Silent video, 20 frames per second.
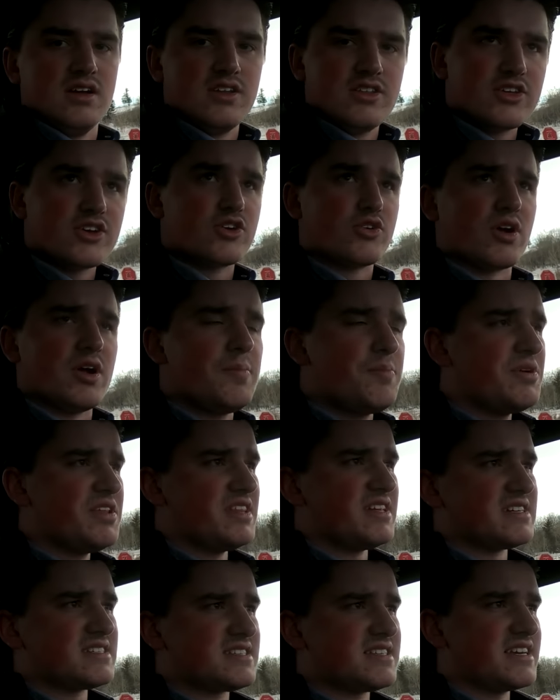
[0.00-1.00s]
The grip in
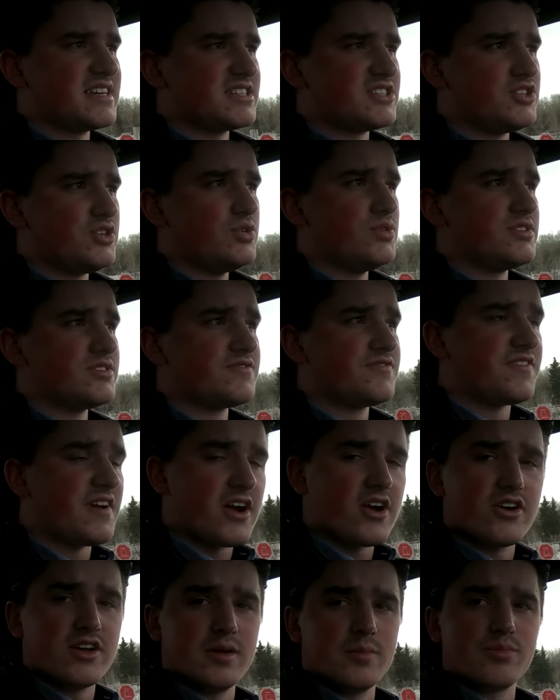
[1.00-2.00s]
this thing too is
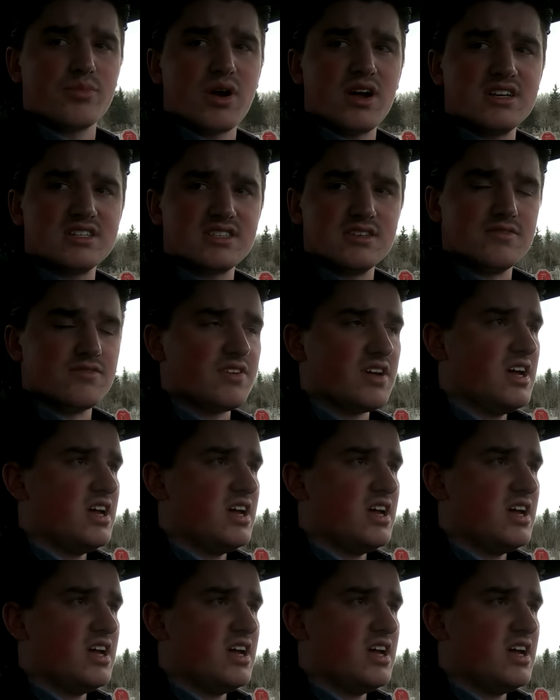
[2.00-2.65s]
very impressive.